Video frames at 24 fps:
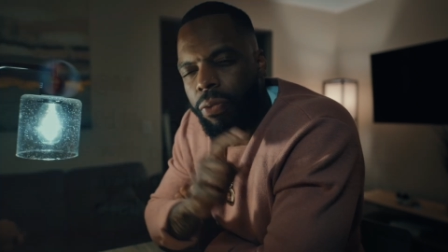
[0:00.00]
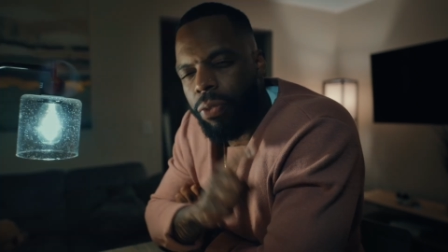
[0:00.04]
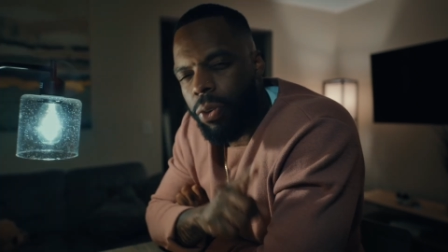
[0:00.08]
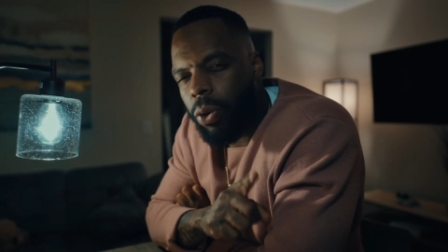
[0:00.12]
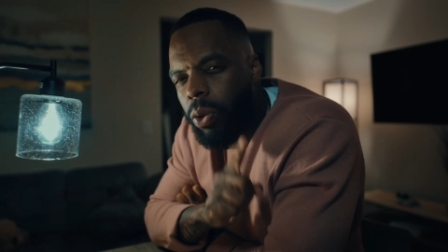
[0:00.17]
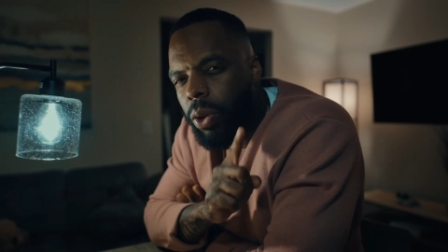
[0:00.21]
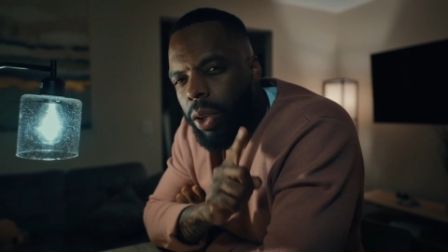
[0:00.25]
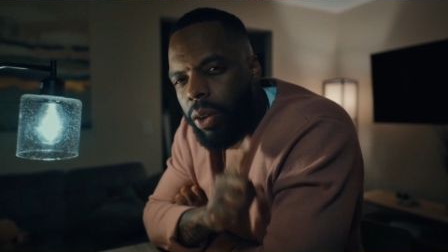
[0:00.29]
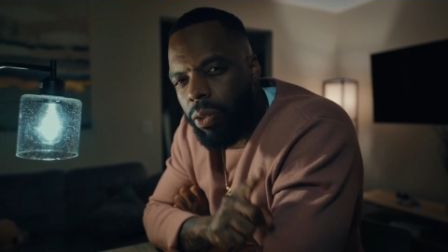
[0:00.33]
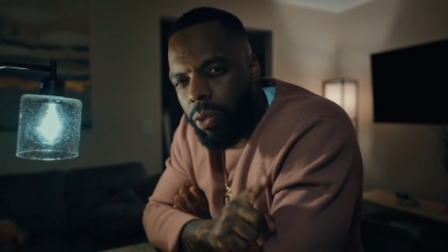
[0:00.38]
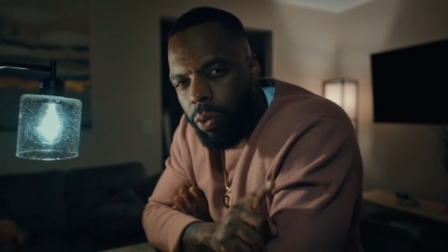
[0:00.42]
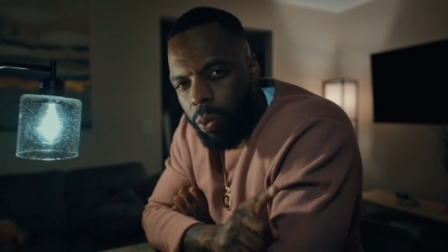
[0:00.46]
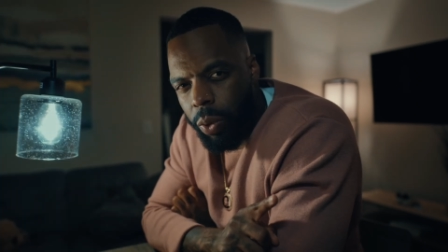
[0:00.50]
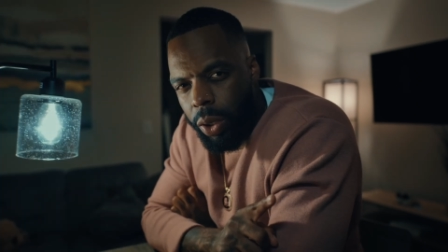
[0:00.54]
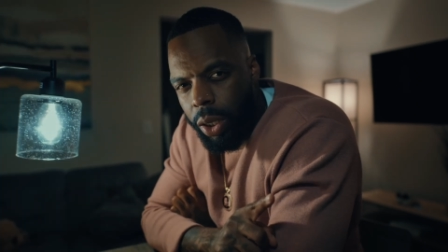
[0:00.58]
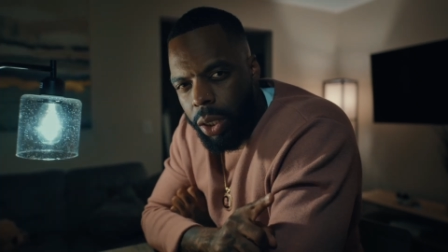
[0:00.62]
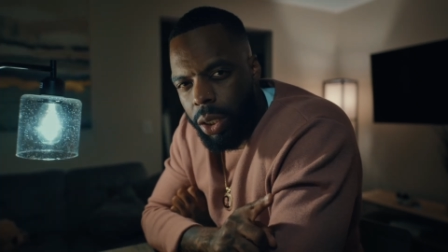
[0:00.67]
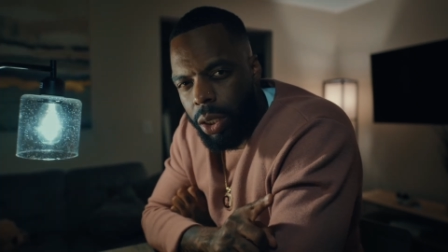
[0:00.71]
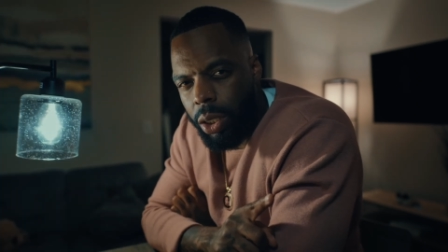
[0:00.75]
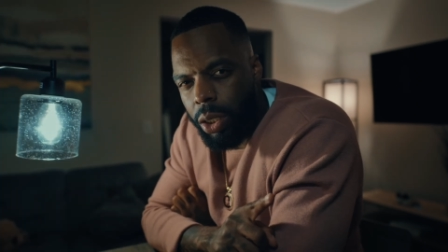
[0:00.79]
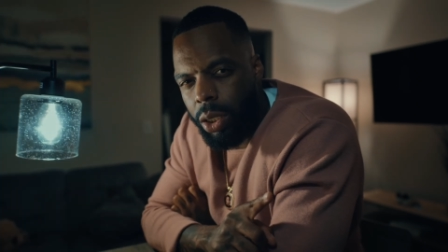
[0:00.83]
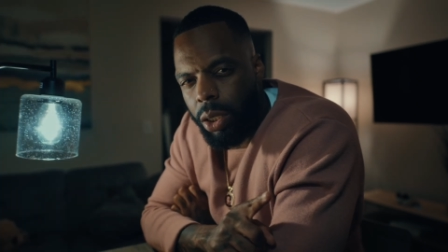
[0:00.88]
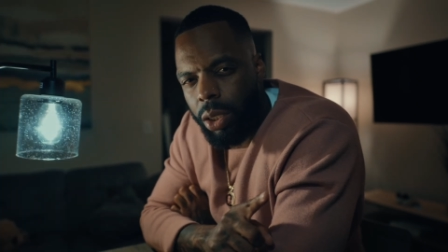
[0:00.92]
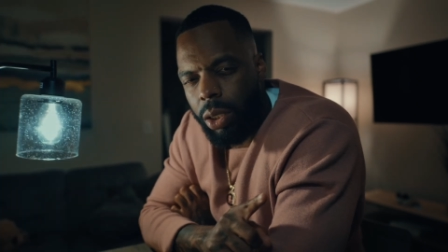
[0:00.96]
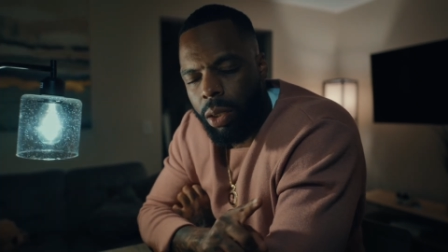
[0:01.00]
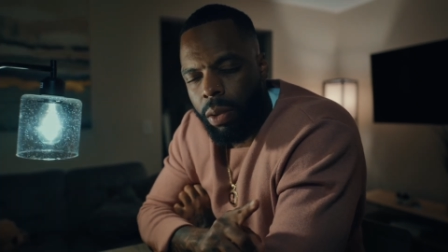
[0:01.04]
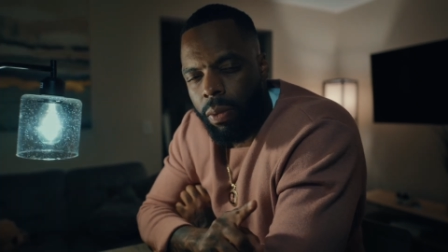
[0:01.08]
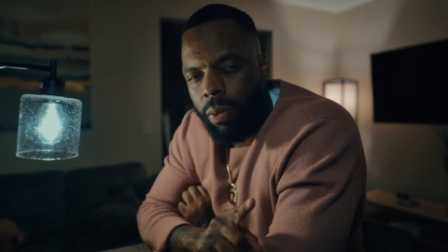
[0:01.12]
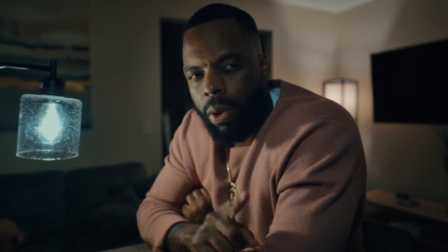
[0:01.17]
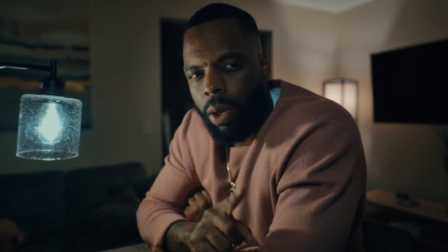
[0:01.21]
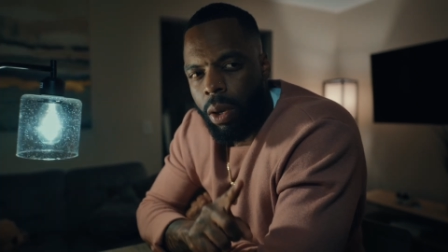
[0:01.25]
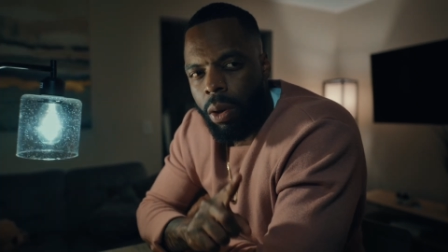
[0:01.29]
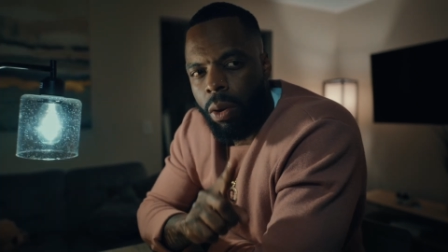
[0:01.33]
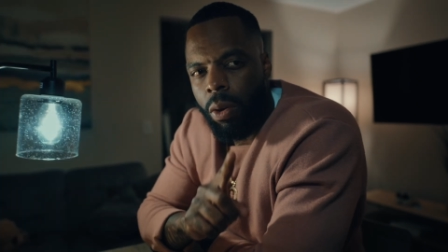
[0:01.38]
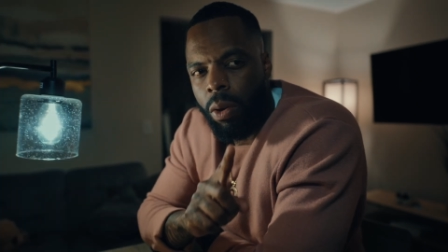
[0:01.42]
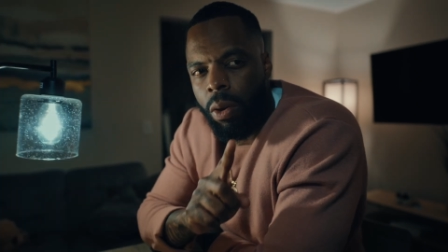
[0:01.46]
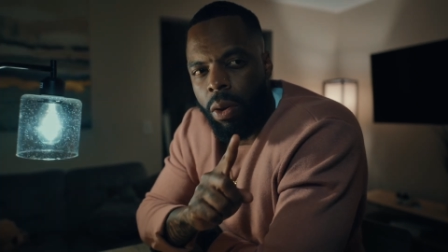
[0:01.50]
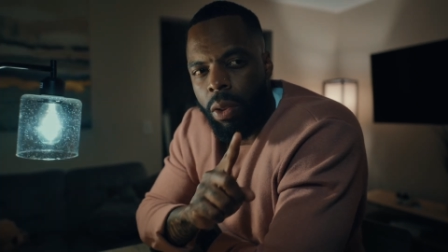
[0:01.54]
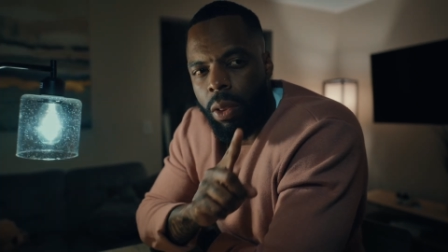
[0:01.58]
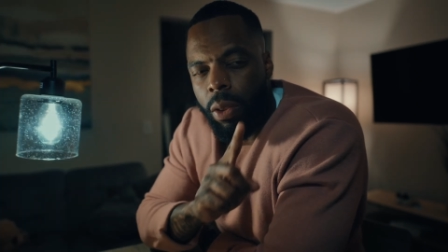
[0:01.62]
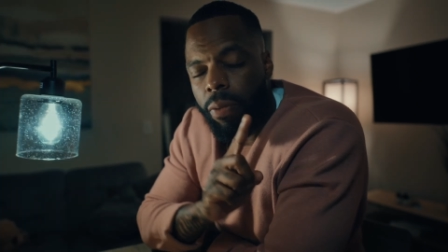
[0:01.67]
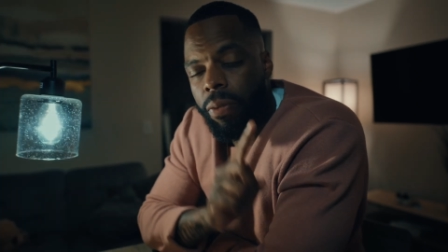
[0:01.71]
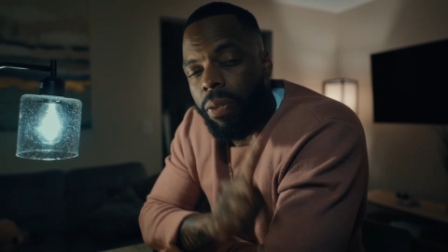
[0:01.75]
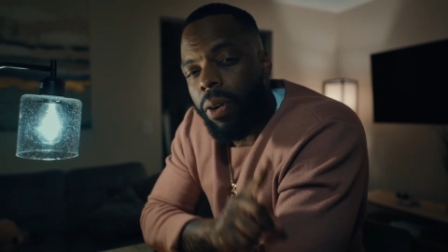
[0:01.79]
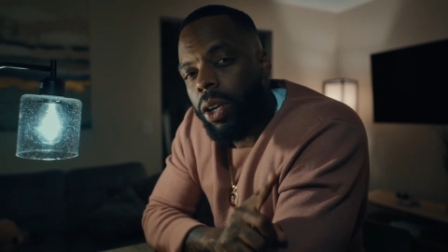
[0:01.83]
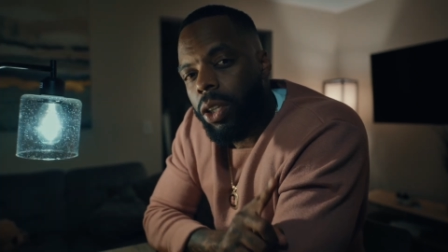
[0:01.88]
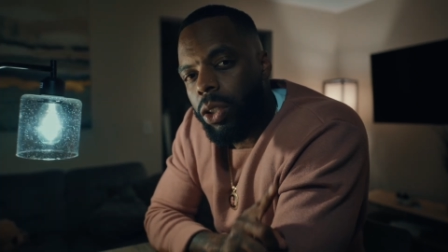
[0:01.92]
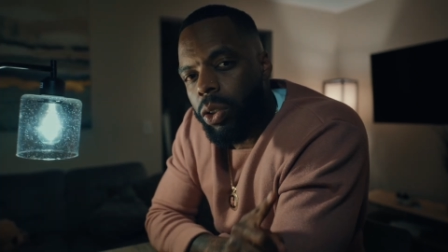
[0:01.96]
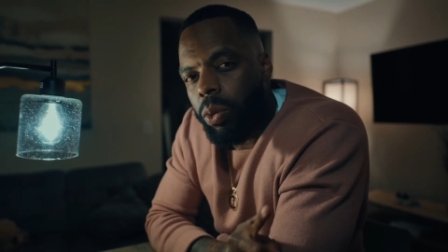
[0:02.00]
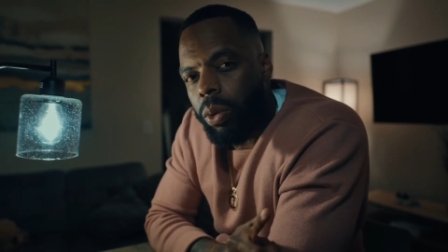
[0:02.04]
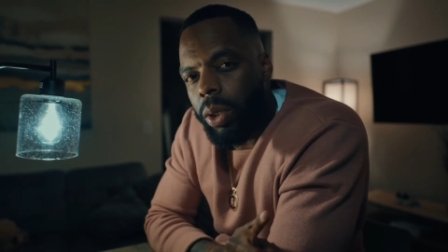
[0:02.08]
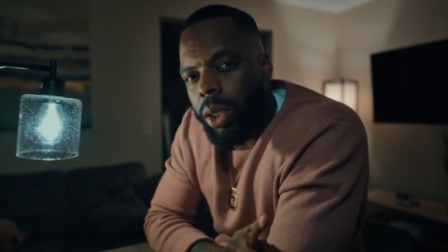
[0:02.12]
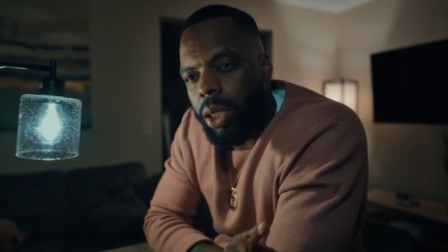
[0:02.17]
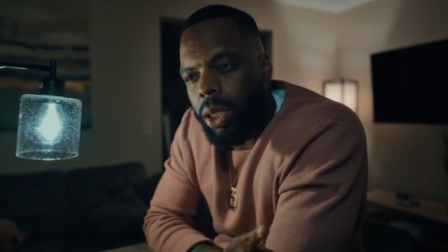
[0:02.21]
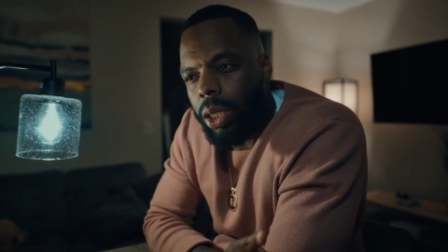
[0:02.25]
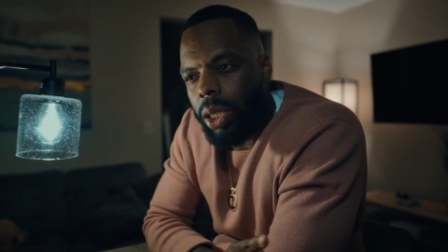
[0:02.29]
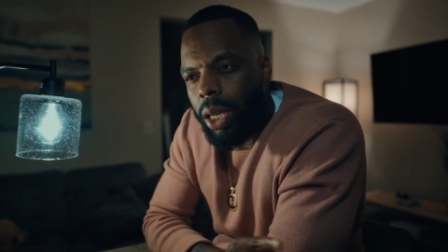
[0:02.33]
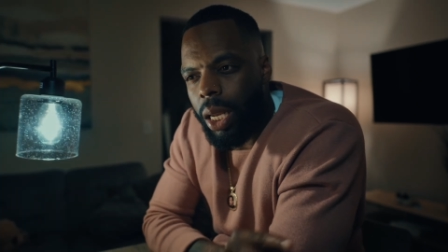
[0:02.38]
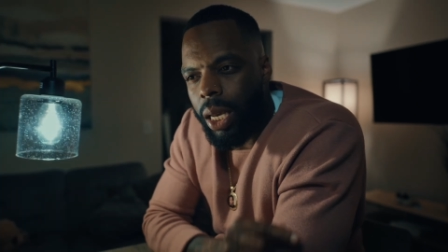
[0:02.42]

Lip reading: few different reasons. The first reason